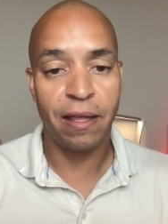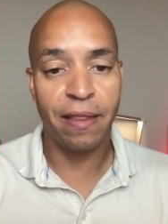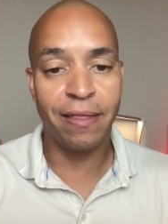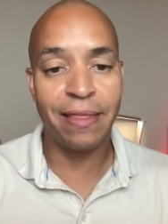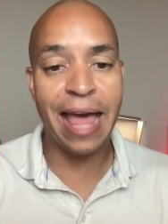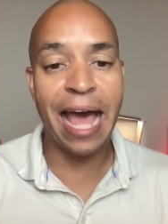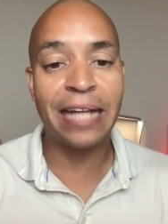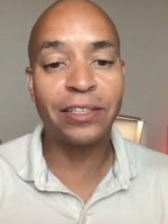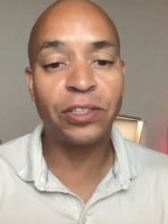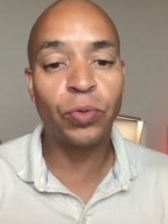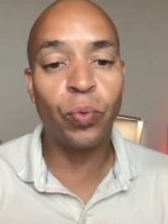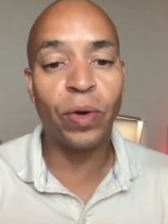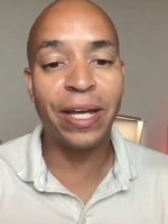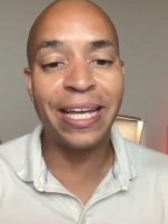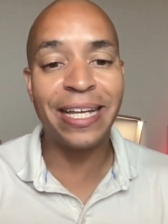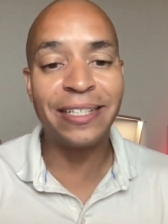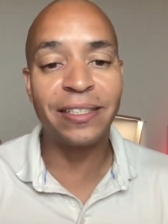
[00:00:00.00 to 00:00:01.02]
That's
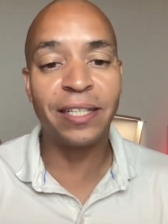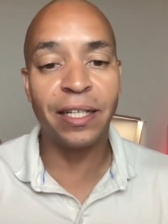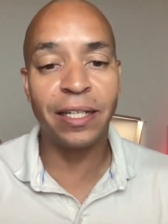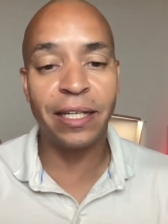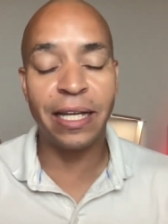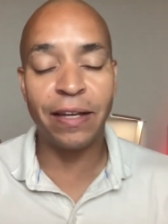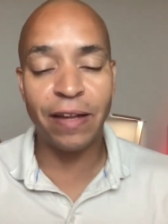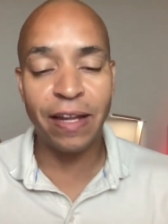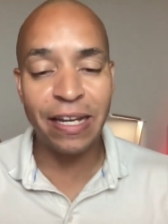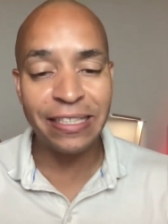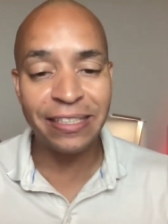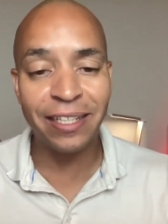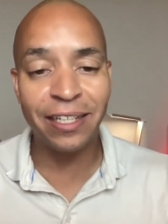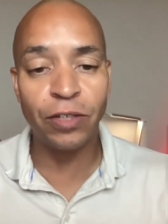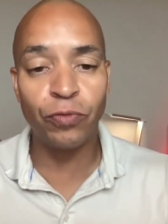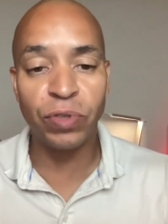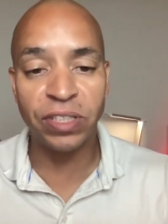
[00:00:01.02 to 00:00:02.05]
what insulin
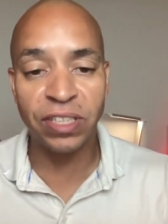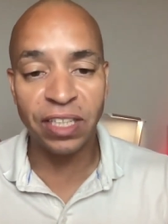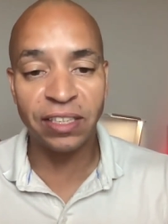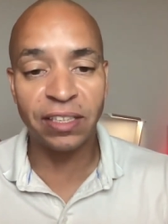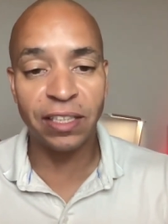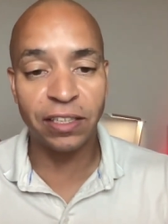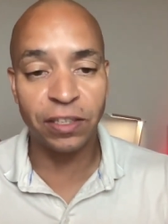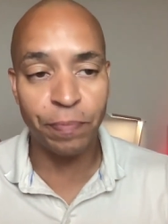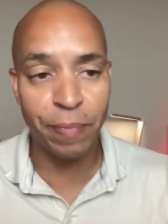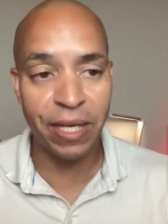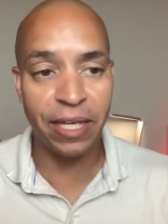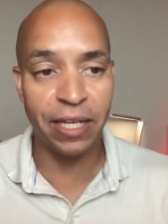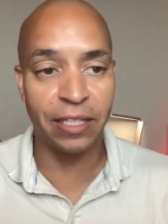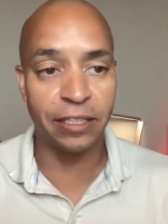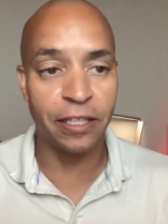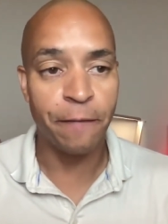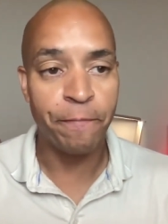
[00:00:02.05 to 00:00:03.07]
insulin resistance
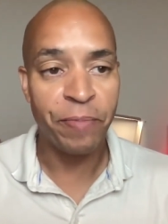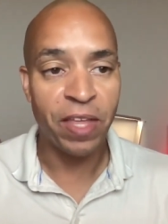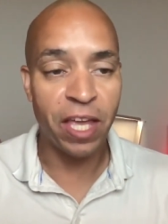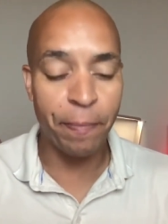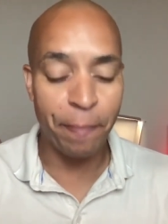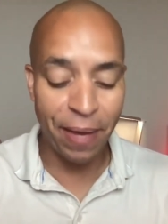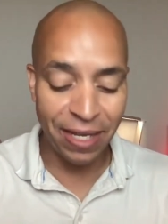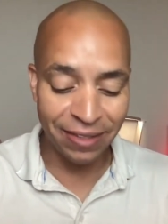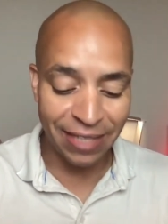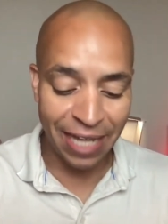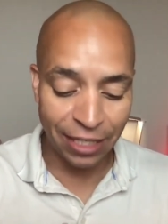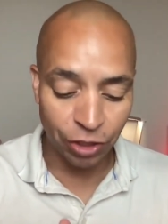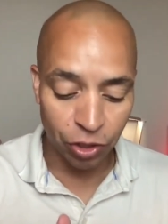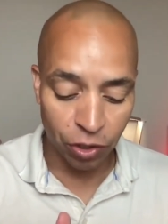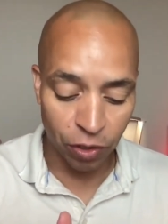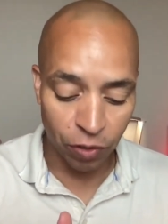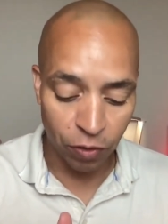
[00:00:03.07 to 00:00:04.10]
means. It means
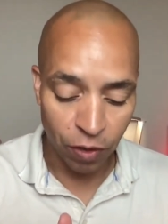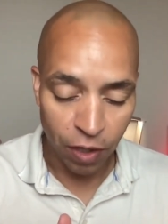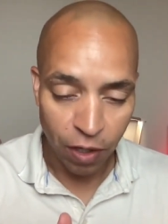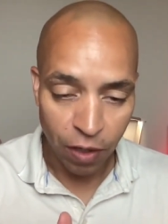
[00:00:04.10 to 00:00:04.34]
that your